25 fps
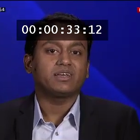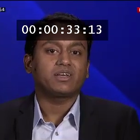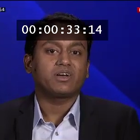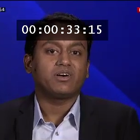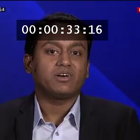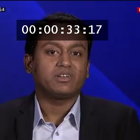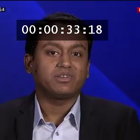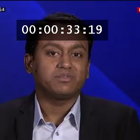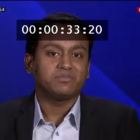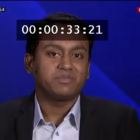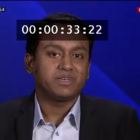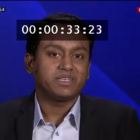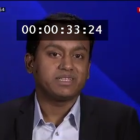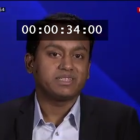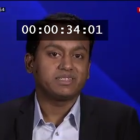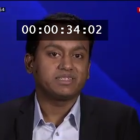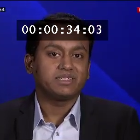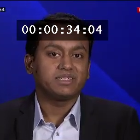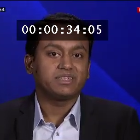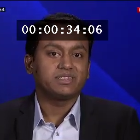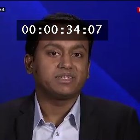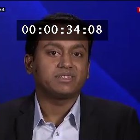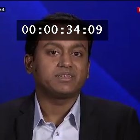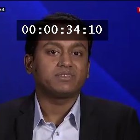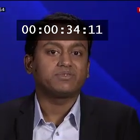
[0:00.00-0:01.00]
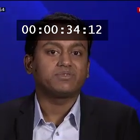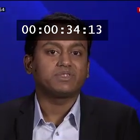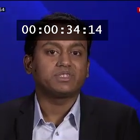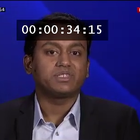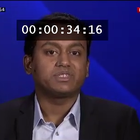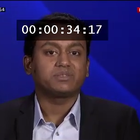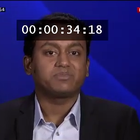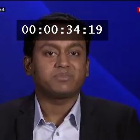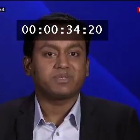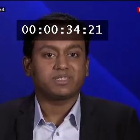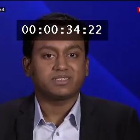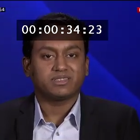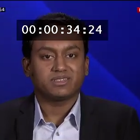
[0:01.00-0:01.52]
called melanin, which
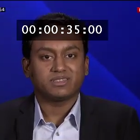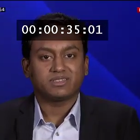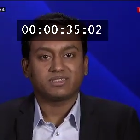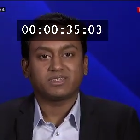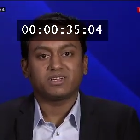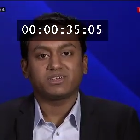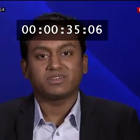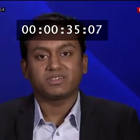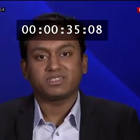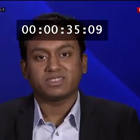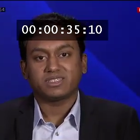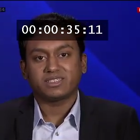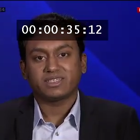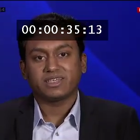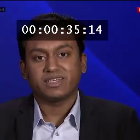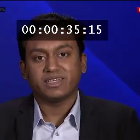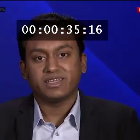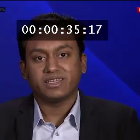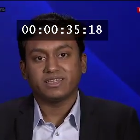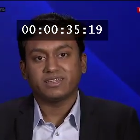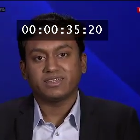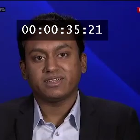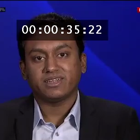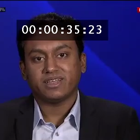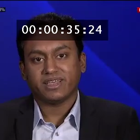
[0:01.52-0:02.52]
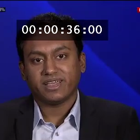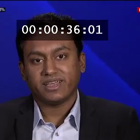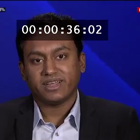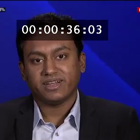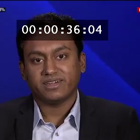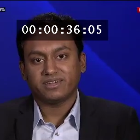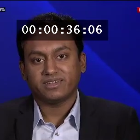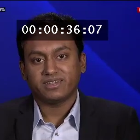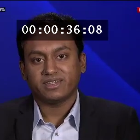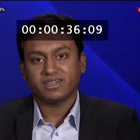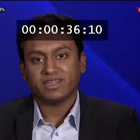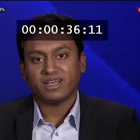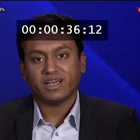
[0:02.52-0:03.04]
is present in our skin,
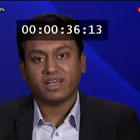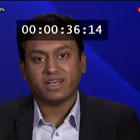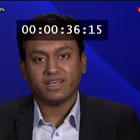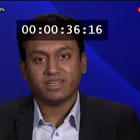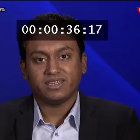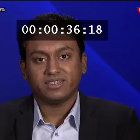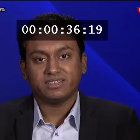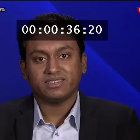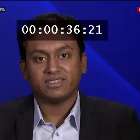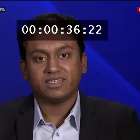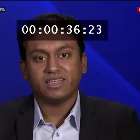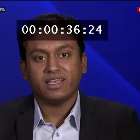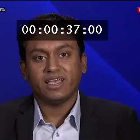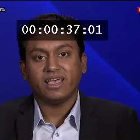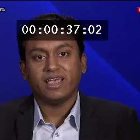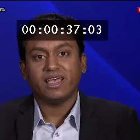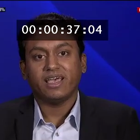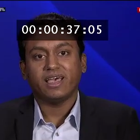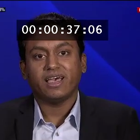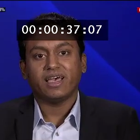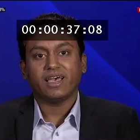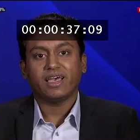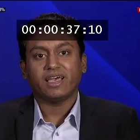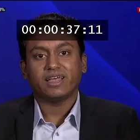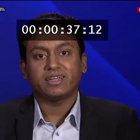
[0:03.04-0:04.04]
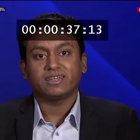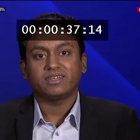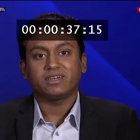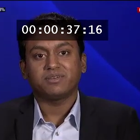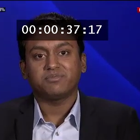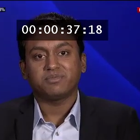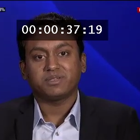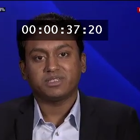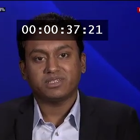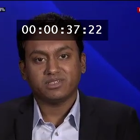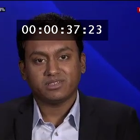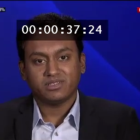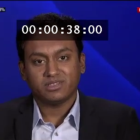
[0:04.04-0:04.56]
hair, and eyes. And a
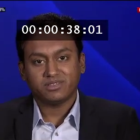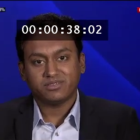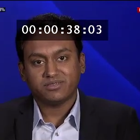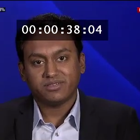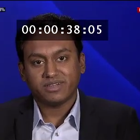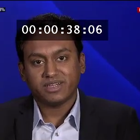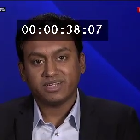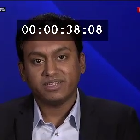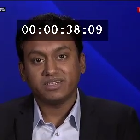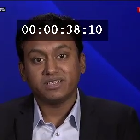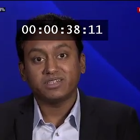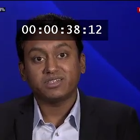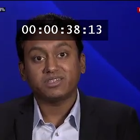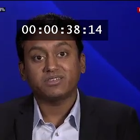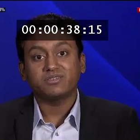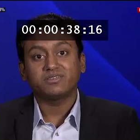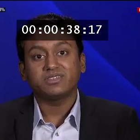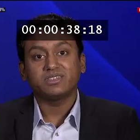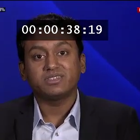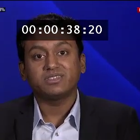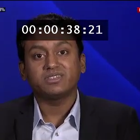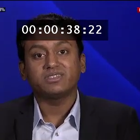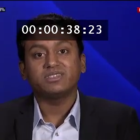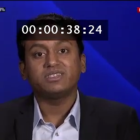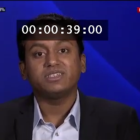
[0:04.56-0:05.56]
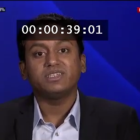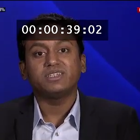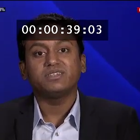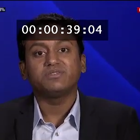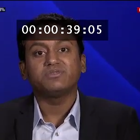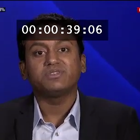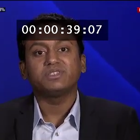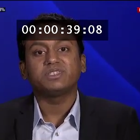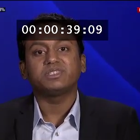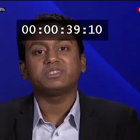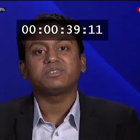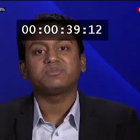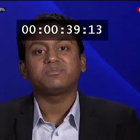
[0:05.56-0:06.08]
particular variant of this gene,
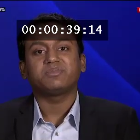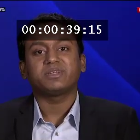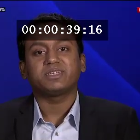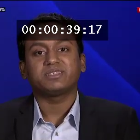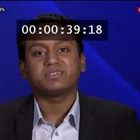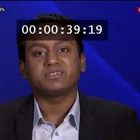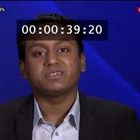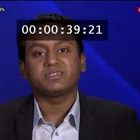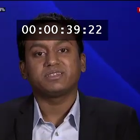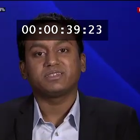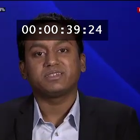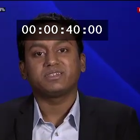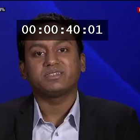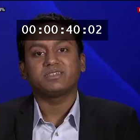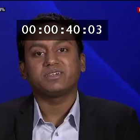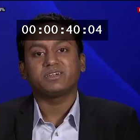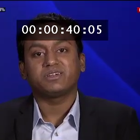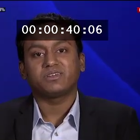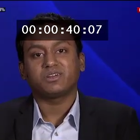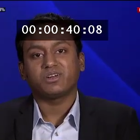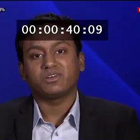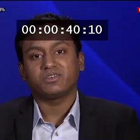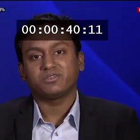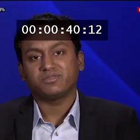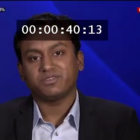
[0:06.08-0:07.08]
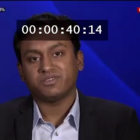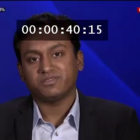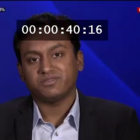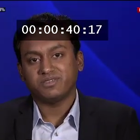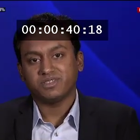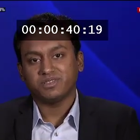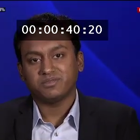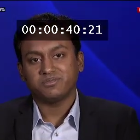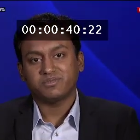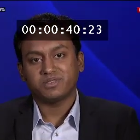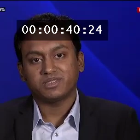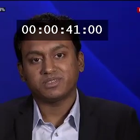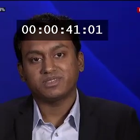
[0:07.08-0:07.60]
which is present in around
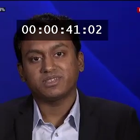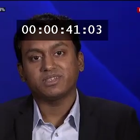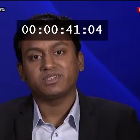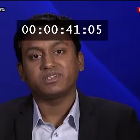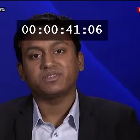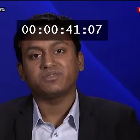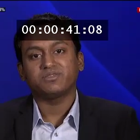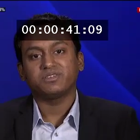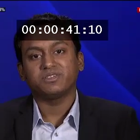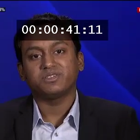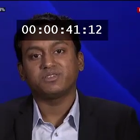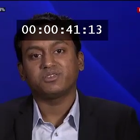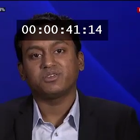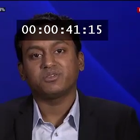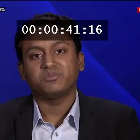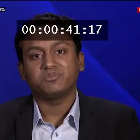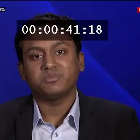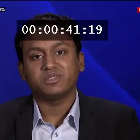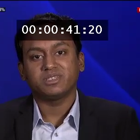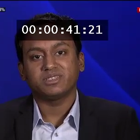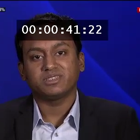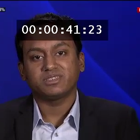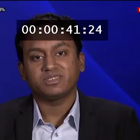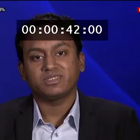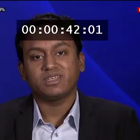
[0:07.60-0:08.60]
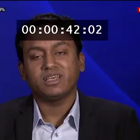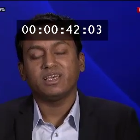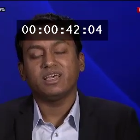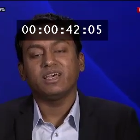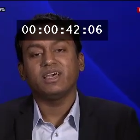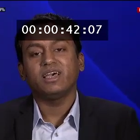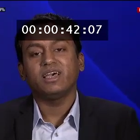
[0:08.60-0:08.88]
15% of Europeans,